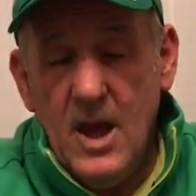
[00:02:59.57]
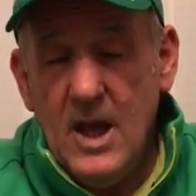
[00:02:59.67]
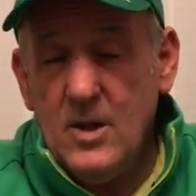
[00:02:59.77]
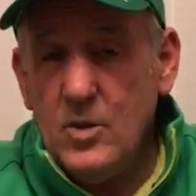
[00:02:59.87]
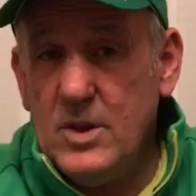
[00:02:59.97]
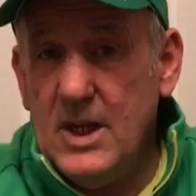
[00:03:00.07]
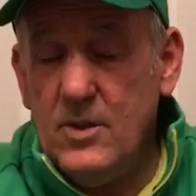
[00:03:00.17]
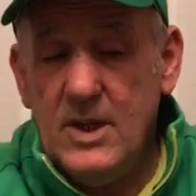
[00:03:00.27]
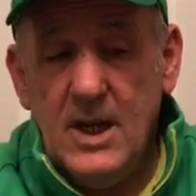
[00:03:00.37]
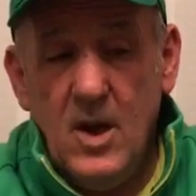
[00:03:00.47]
and
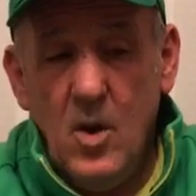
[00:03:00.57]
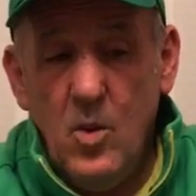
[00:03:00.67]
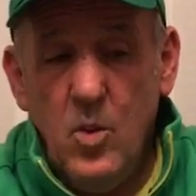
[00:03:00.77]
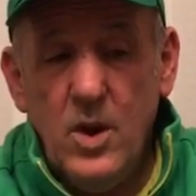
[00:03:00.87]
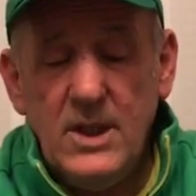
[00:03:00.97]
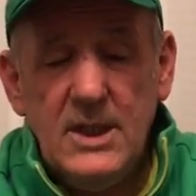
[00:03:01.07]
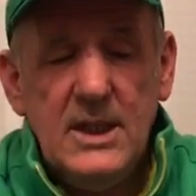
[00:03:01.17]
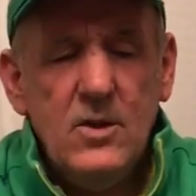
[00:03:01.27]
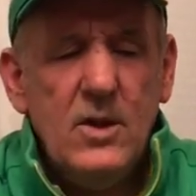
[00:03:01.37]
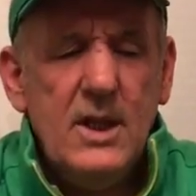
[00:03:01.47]
tell you what you
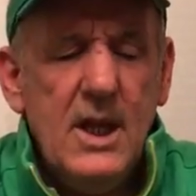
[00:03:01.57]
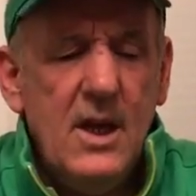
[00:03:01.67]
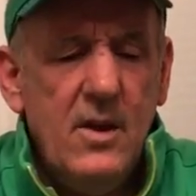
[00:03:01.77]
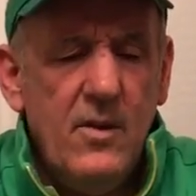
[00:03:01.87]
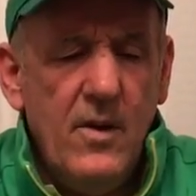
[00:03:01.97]
need on there.